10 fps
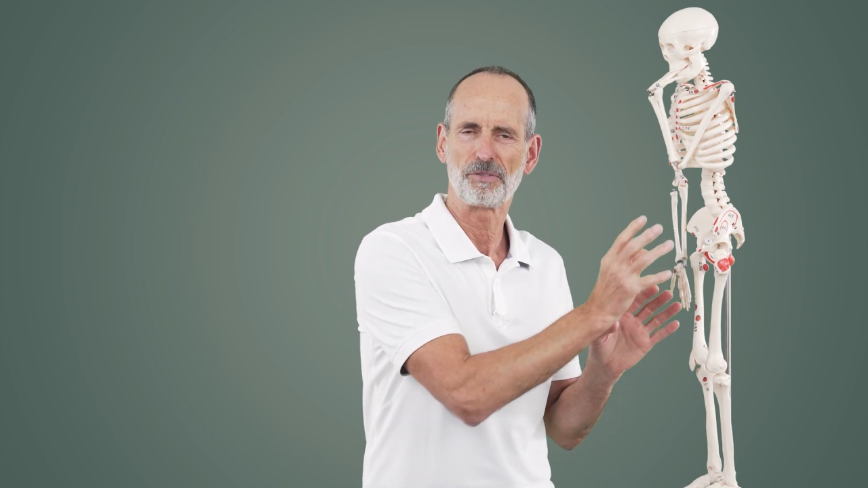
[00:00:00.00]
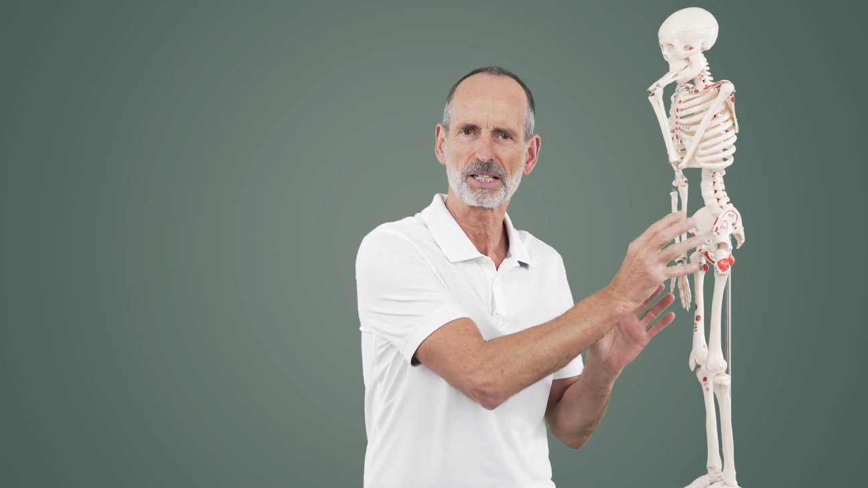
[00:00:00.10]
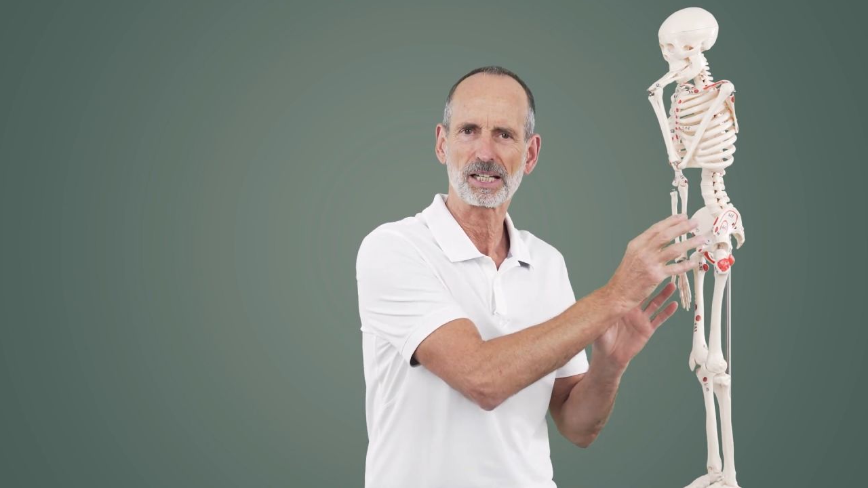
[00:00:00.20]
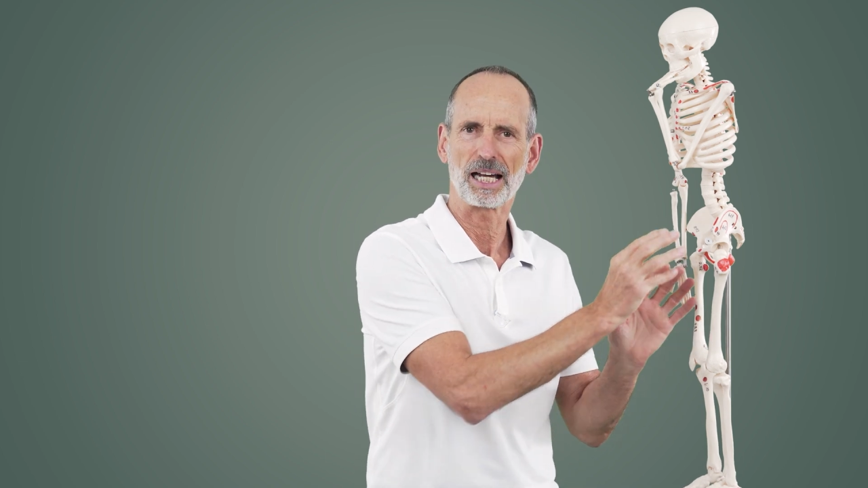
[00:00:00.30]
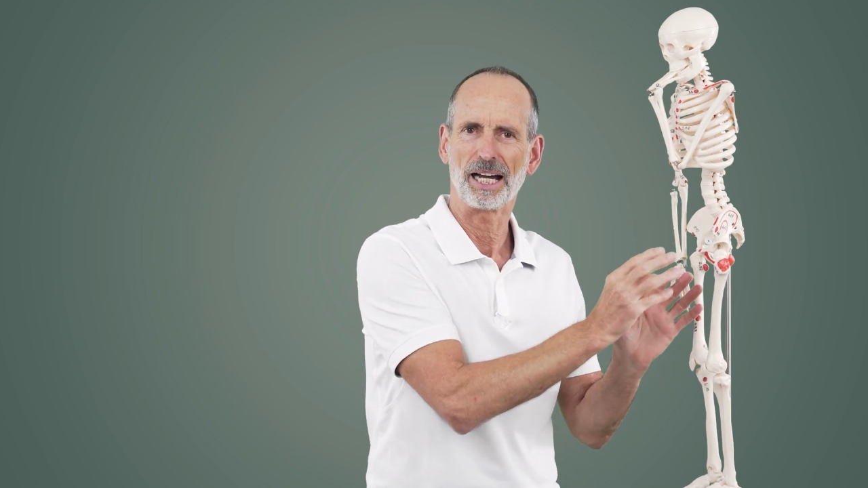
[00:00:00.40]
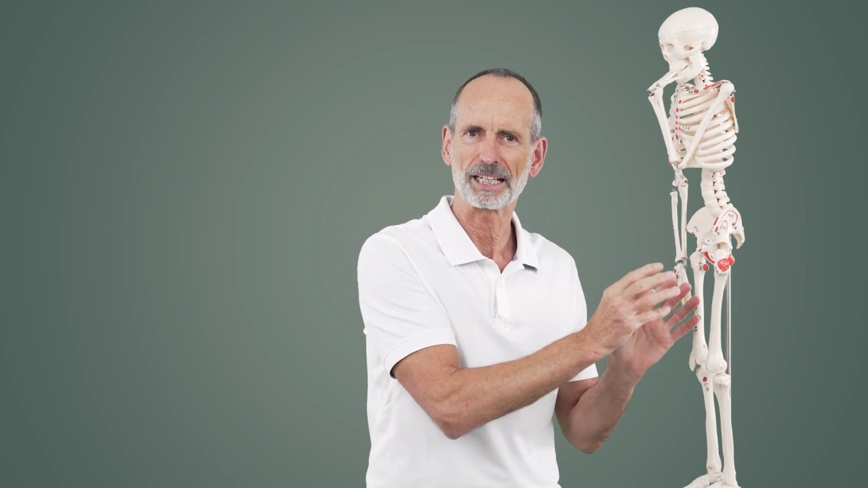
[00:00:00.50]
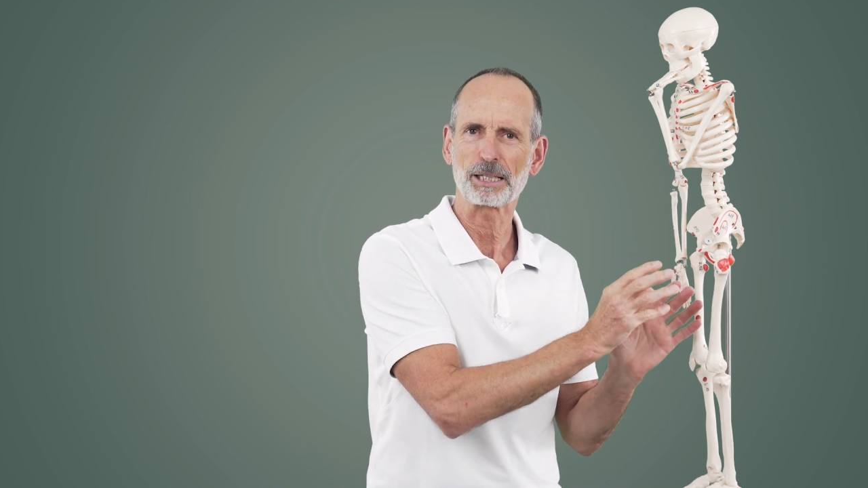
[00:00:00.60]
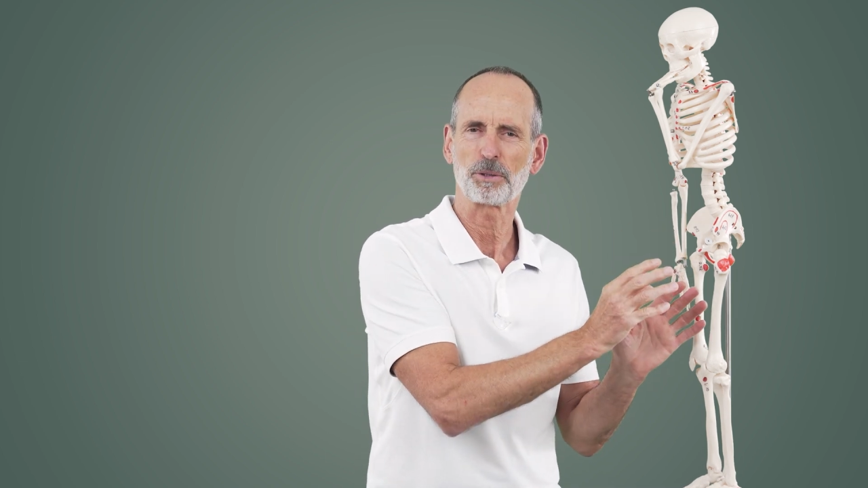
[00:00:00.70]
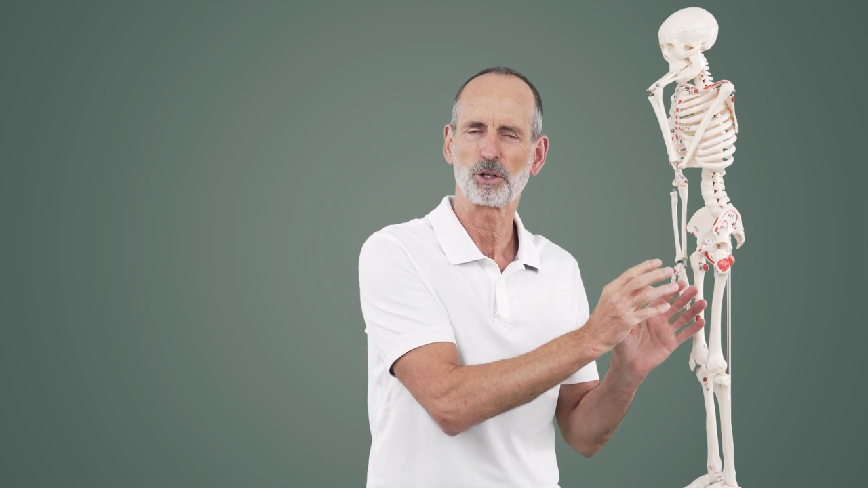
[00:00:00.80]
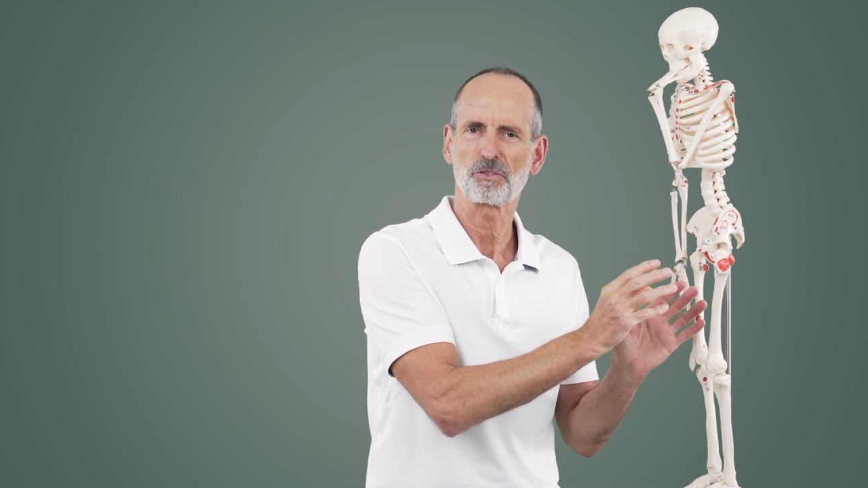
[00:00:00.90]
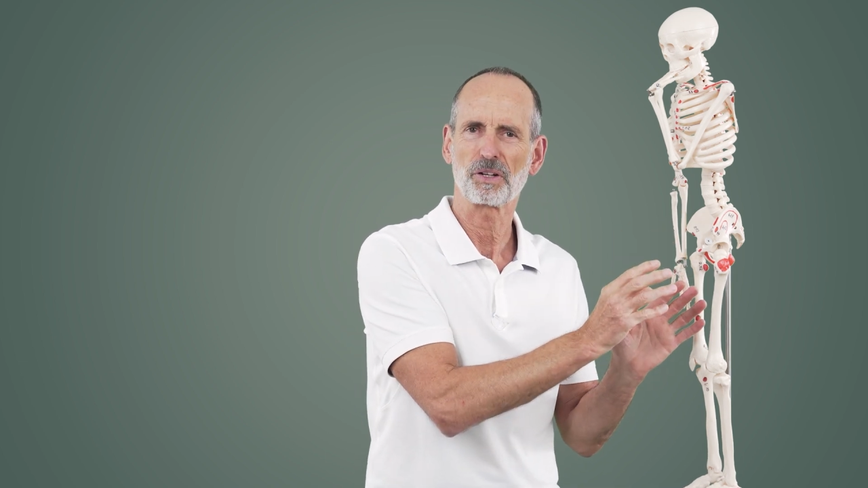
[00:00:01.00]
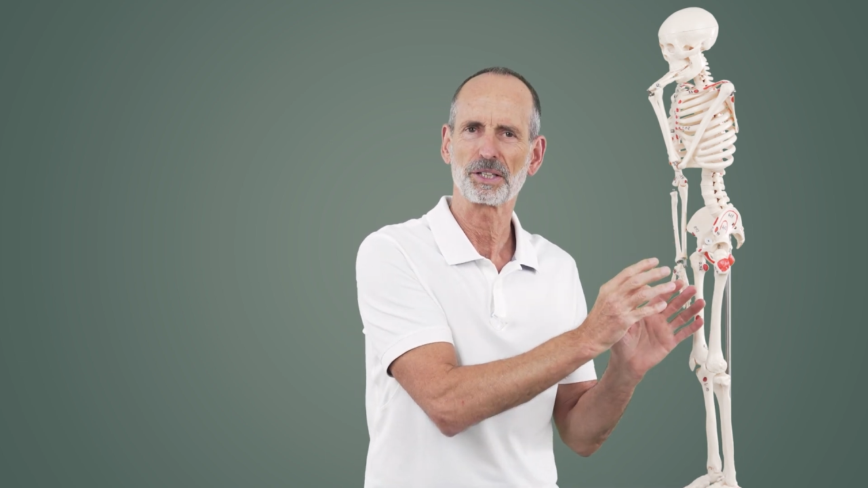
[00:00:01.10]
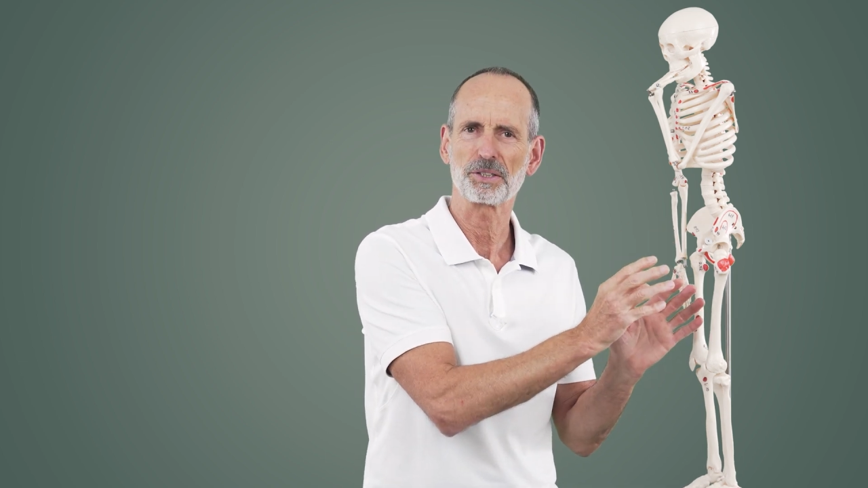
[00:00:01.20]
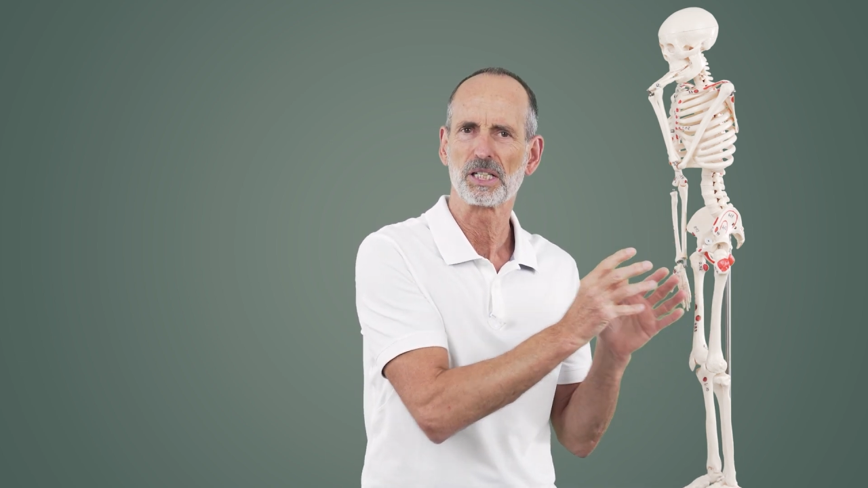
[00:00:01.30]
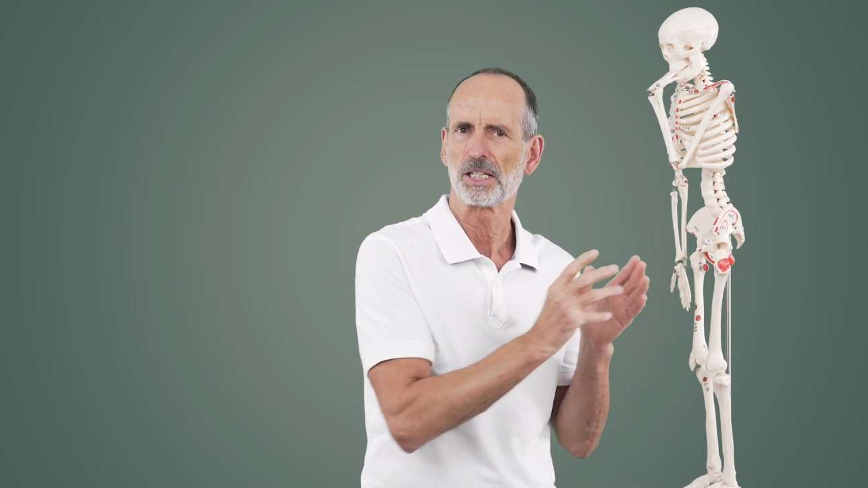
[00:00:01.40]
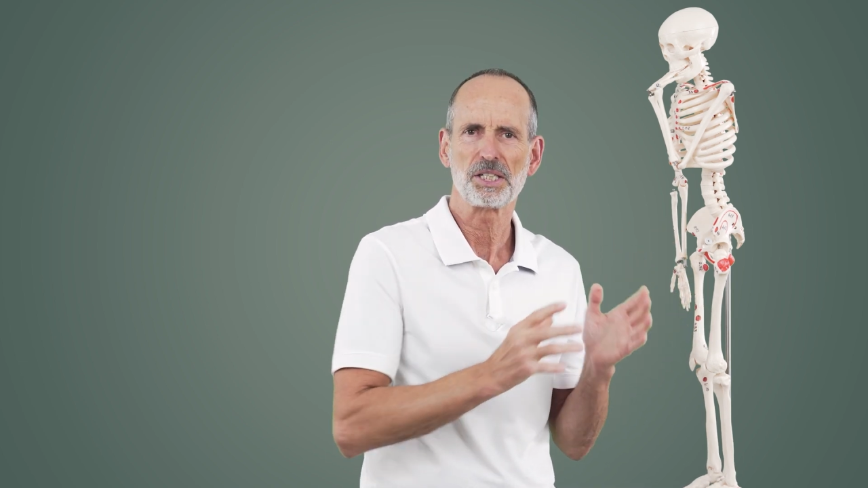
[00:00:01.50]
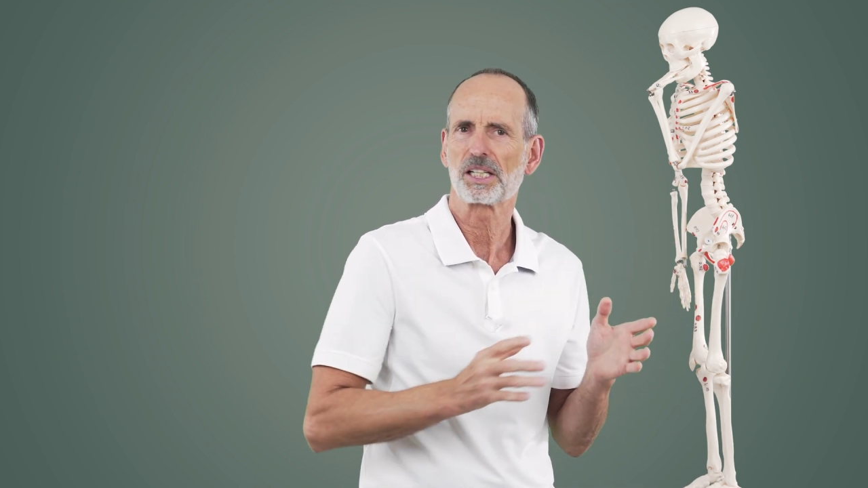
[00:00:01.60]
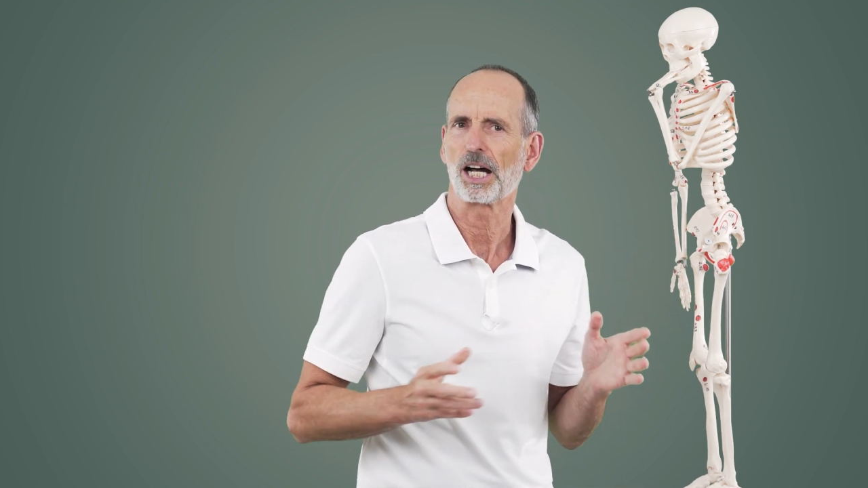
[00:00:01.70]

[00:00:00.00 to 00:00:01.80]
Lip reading: not meant to be used?